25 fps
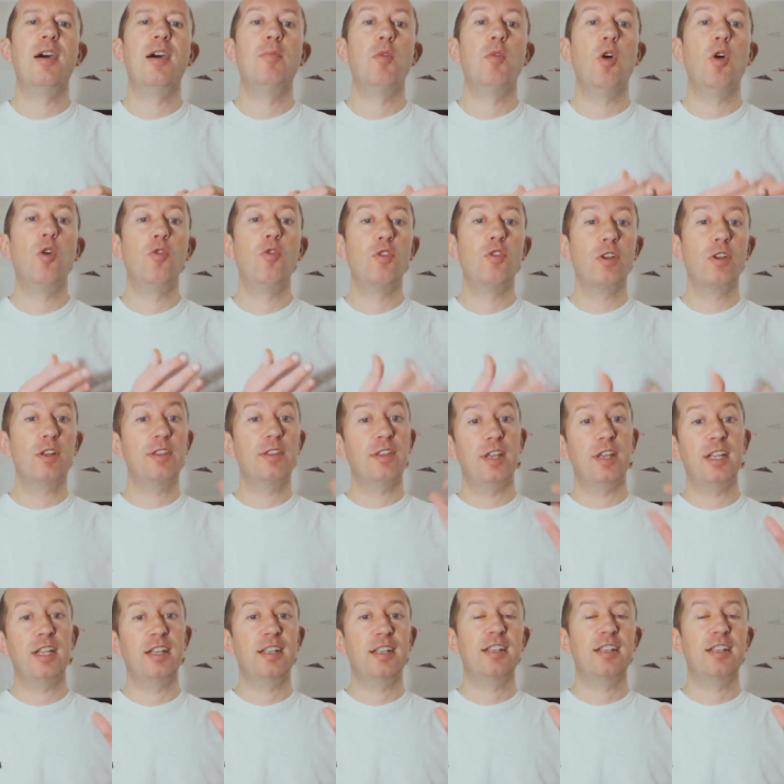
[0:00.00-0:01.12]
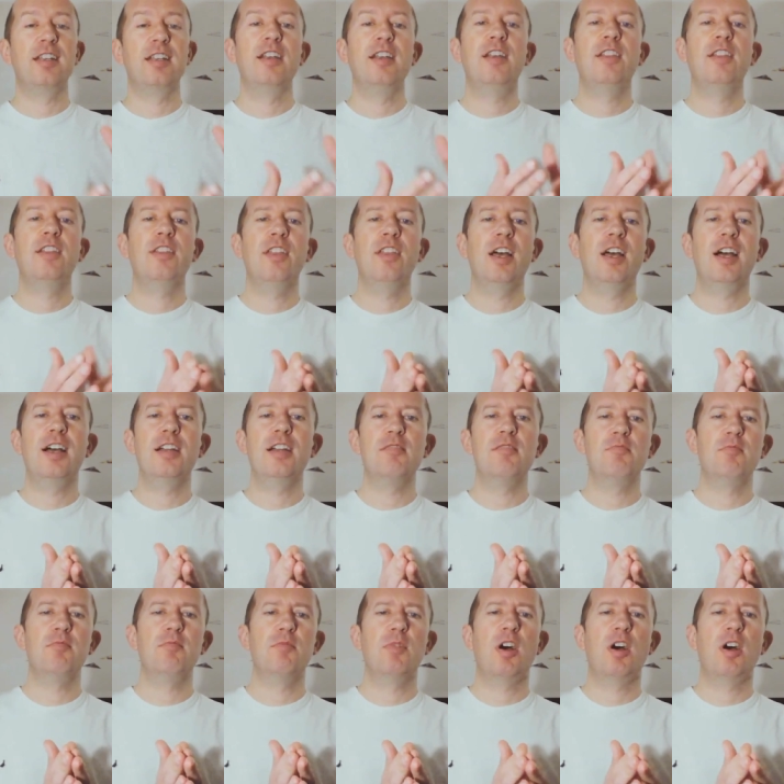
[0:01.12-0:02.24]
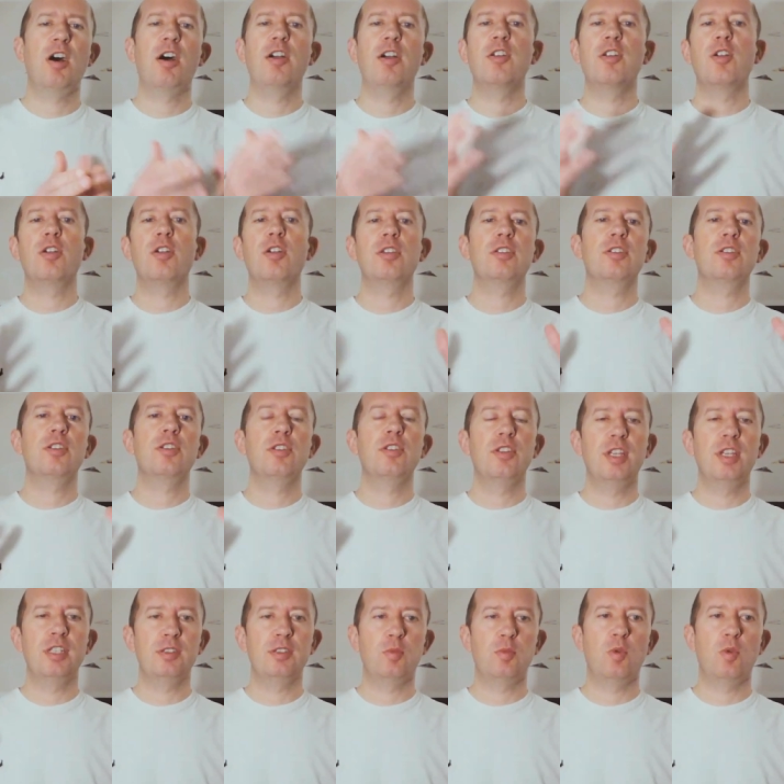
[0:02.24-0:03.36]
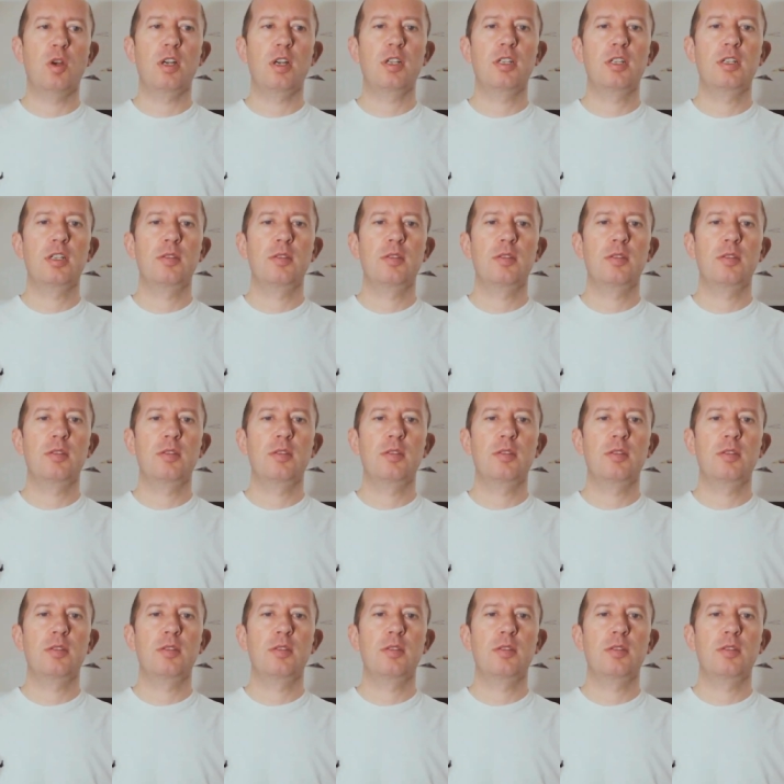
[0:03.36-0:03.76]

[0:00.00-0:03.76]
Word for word: overthink that how on earth could this work?